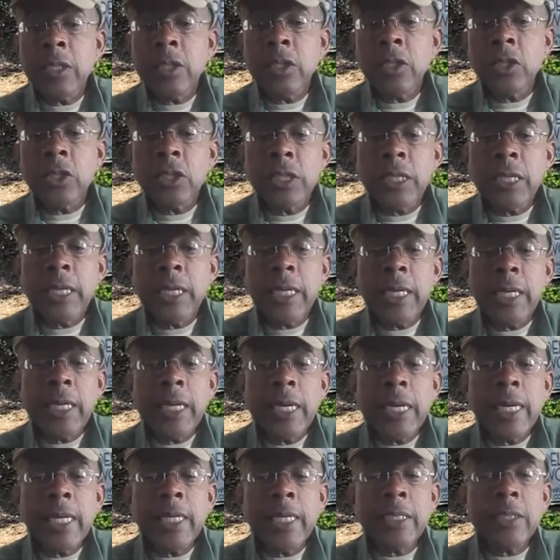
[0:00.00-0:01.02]

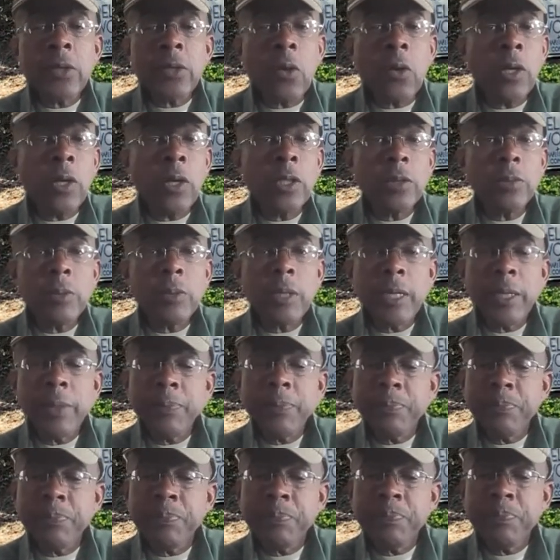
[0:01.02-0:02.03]
She is on display
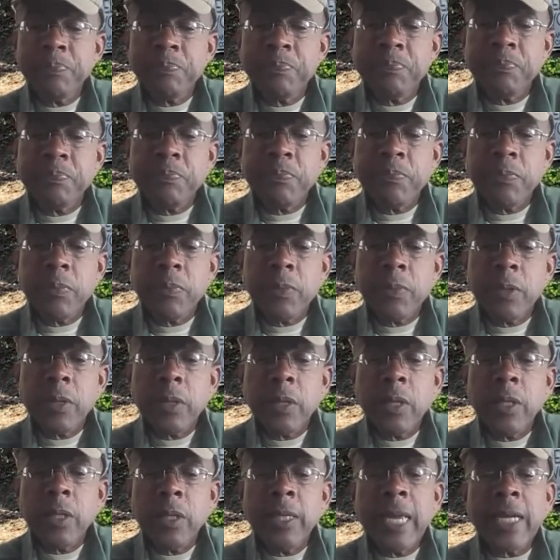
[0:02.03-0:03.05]

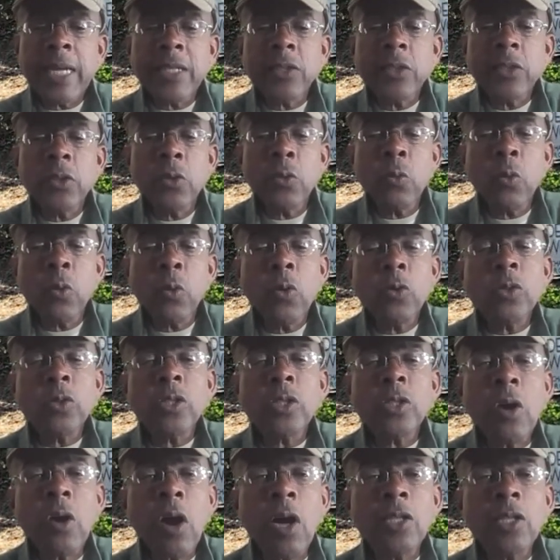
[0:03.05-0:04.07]
next to the world's
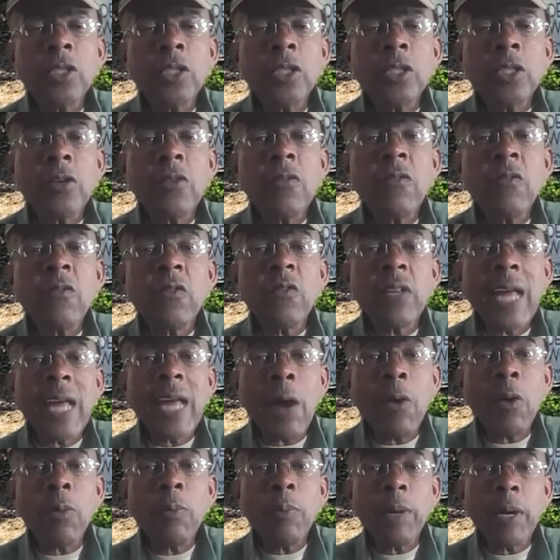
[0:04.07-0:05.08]
largest
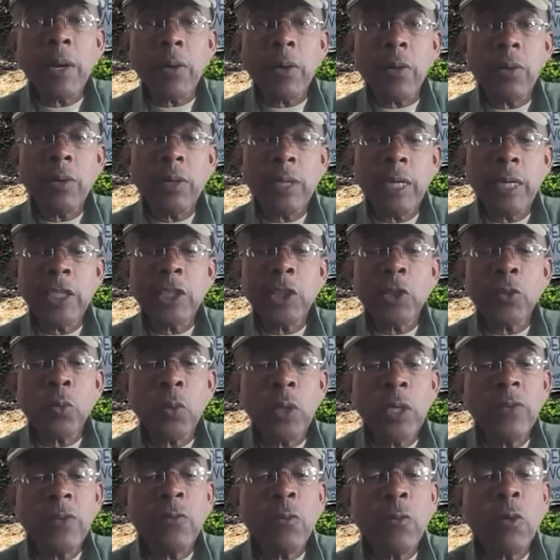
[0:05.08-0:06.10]
flour barrel. It's
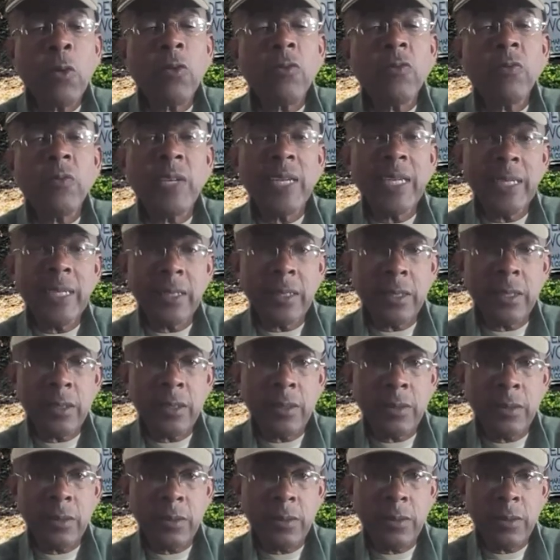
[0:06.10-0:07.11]
24 feet.
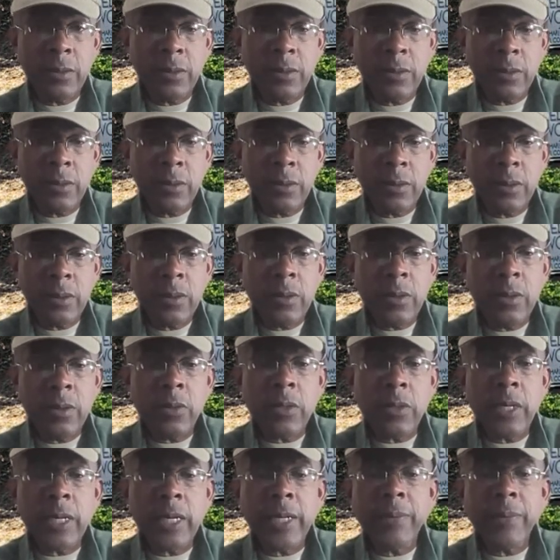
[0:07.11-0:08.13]

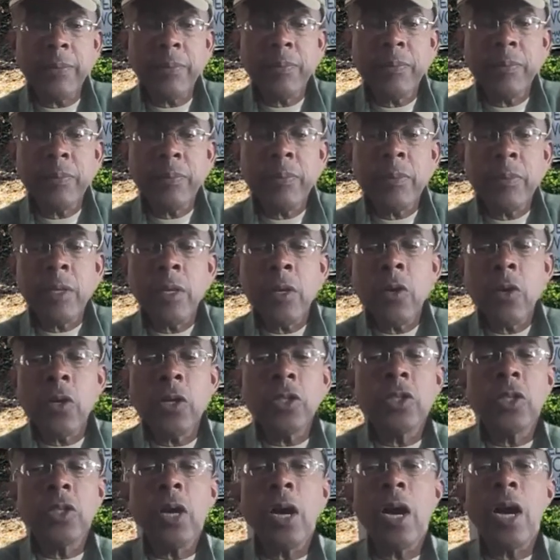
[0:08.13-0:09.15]
Okay.
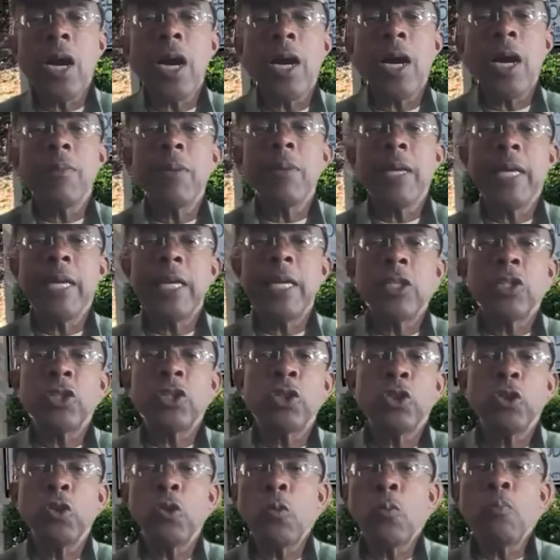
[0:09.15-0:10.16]
Her job is
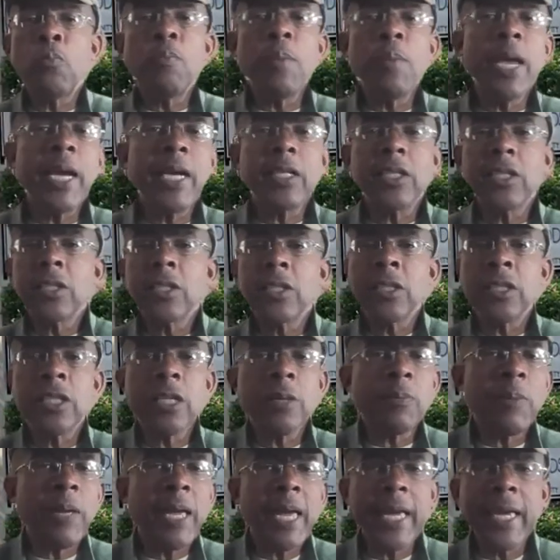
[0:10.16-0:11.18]
to mix
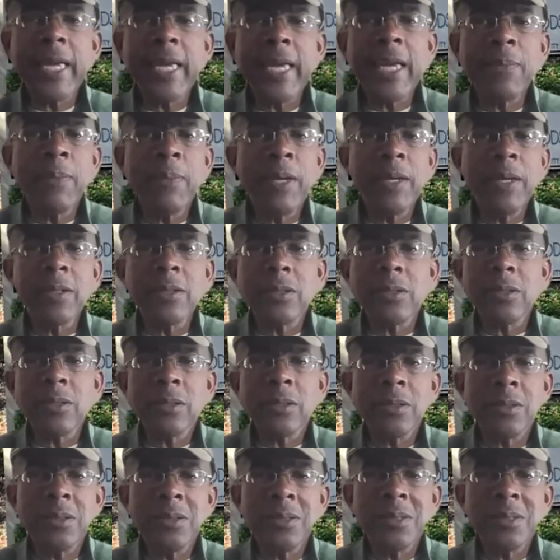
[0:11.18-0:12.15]
the pancake mix.